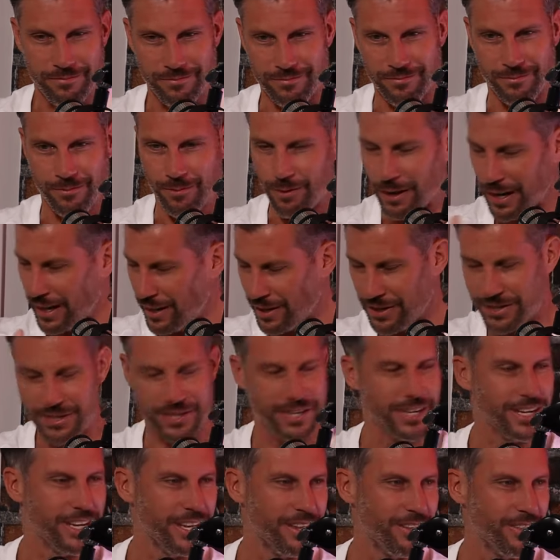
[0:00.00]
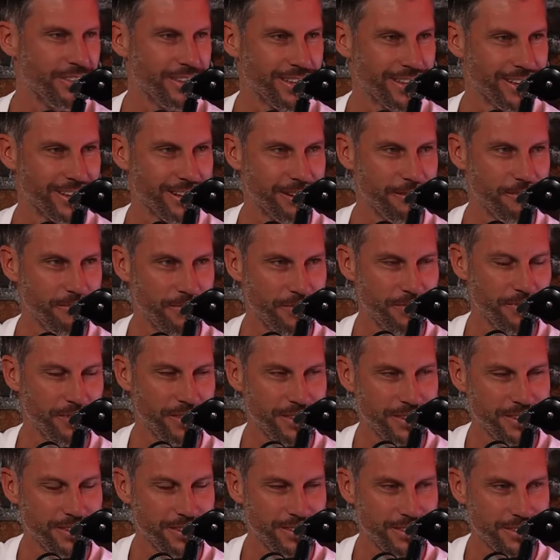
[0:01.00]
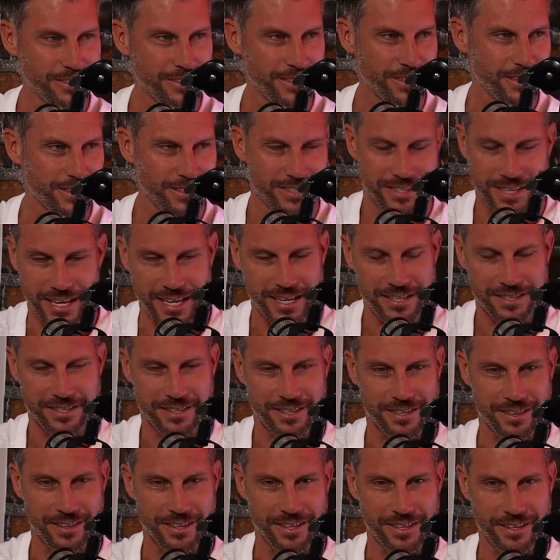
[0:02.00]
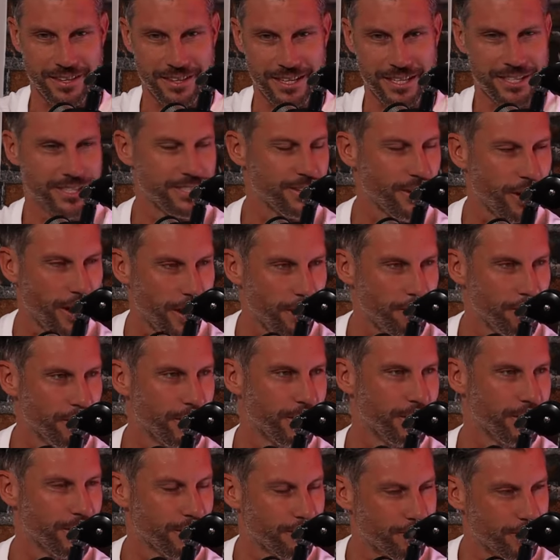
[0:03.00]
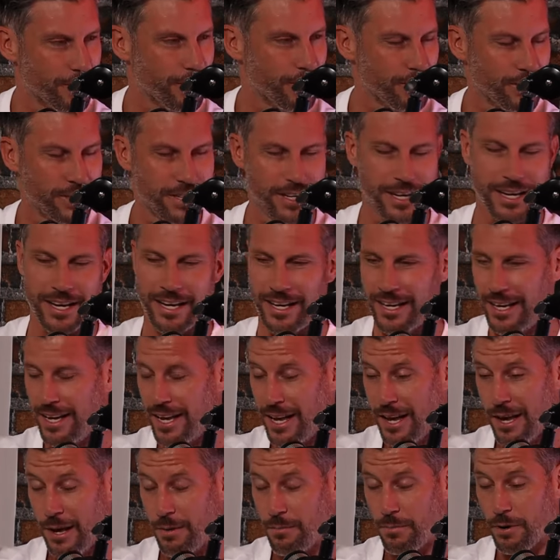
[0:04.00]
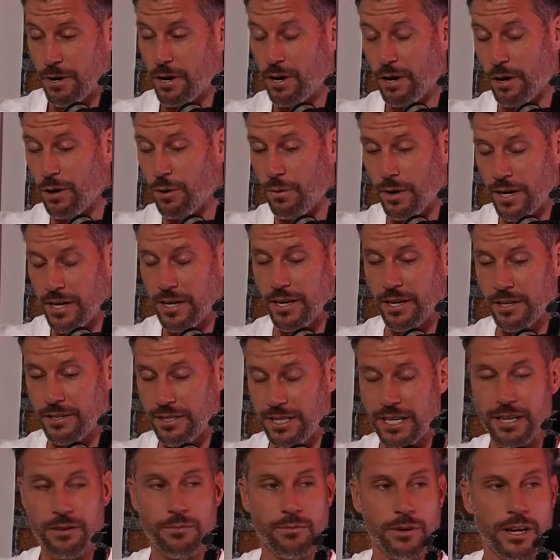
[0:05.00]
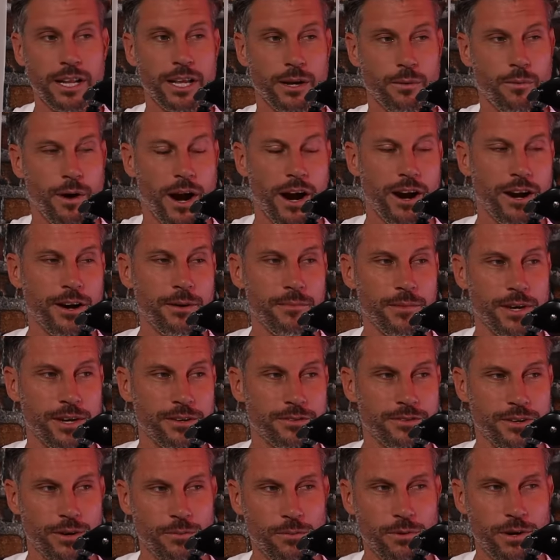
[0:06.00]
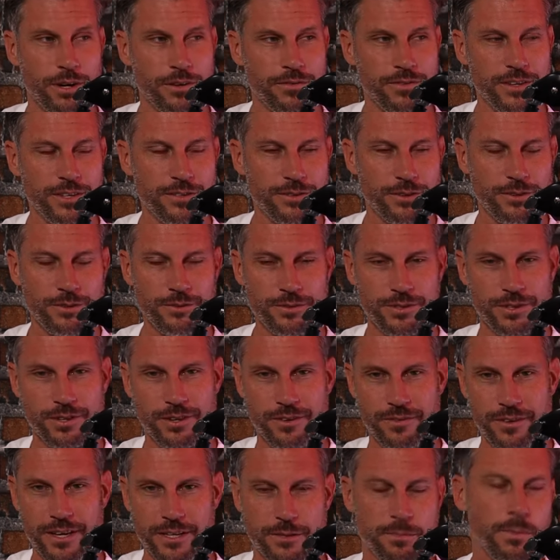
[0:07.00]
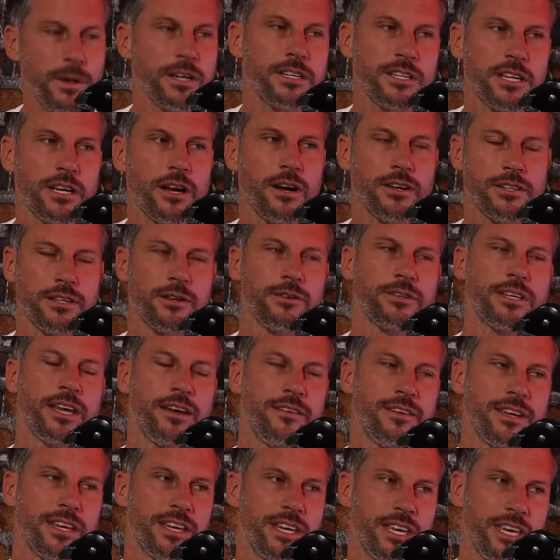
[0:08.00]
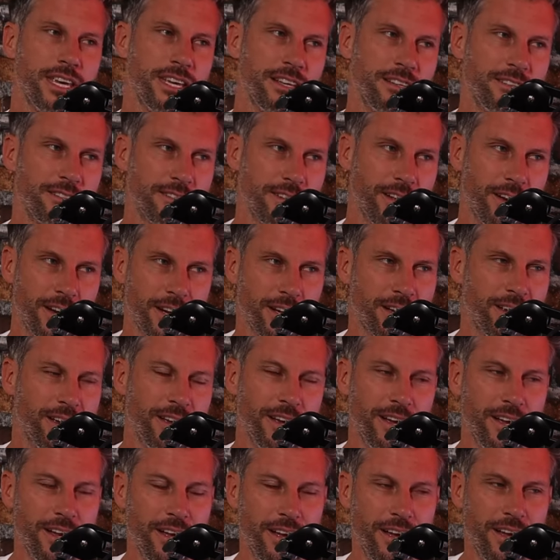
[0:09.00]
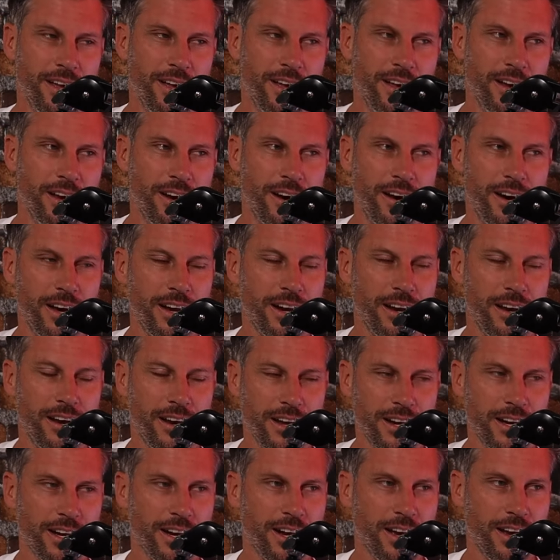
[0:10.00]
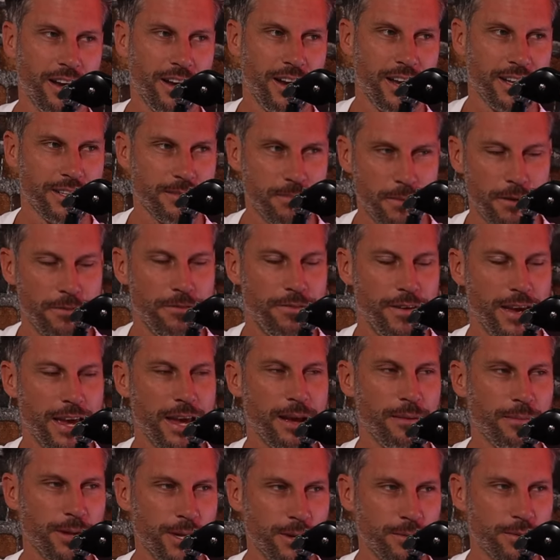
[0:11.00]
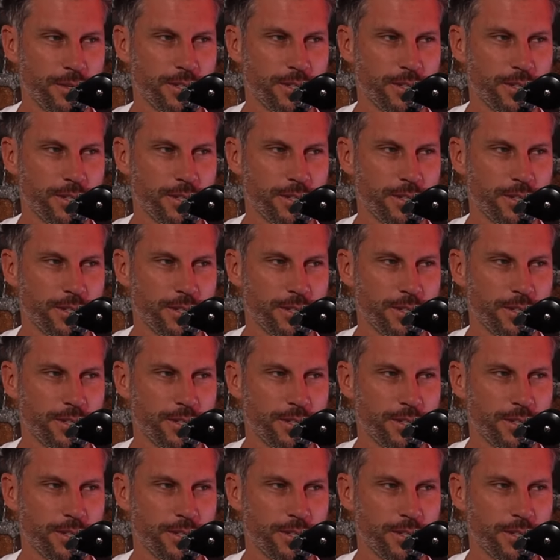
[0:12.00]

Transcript: relishing in the success and the excitement and the future, but I always it did really worry me. It's like, what if this all sort of, especially as I was having kids, like I, I don't know, as my family was